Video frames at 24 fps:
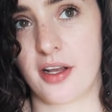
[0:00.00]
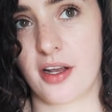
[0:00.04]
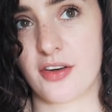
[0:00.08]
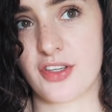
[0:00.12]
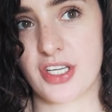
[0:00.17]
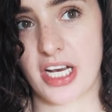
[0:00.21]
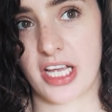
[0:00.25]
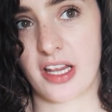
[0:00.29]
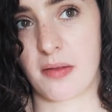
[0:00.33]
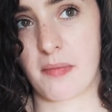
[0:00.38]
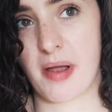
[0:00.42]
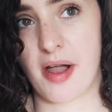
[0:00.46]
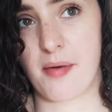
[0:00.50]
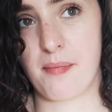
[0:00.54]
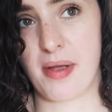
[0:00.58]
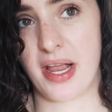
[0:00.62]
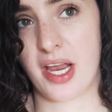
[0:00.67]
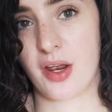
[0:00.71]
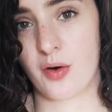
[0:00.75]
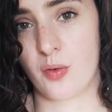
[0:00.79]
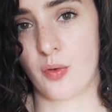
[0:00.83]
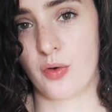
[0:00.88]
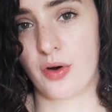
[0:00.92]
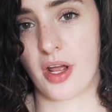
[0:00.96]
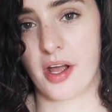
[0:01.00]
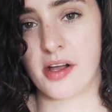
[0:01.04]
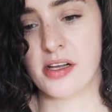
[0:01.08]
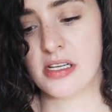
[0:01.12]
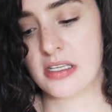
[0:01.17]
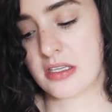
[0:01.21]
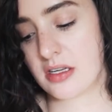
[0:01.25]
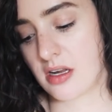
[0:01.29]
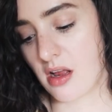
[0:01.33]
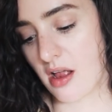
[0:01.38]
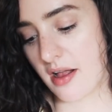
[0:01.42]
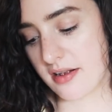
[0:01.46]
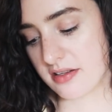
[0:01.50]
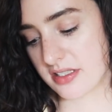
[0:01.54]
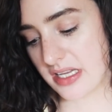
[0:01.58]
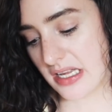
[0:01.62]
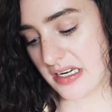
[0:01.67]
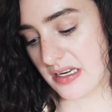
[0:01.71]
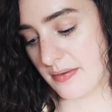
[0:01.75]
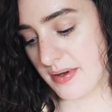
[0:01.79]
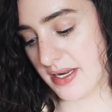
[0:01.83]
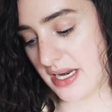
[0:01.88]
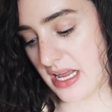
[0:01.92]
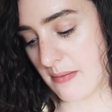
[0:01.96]
go check them out, make an order.
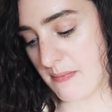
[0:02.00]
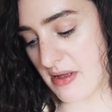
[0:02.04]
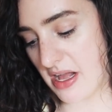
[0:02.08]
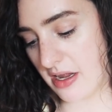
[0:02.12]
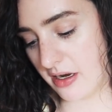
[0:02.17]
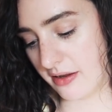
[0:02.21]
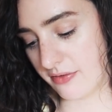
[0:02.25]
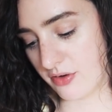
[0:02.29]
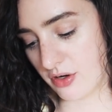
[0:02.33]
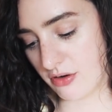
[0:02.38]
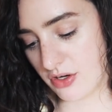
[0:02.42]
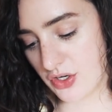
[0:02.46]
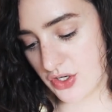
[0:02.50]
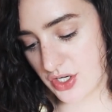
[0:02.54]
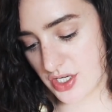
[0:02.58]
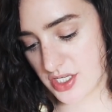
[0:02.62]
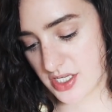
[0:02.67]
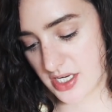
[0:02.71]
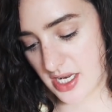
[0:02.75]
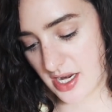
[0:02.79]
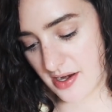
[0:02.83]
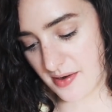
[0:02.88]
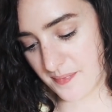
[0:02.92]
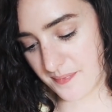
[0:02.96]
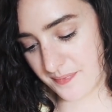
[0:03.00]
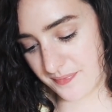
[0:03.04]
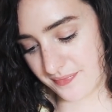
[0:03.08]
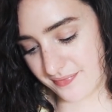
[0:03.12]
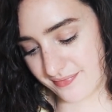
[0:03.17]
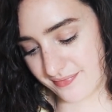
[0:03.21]
Send them an email if you're interested.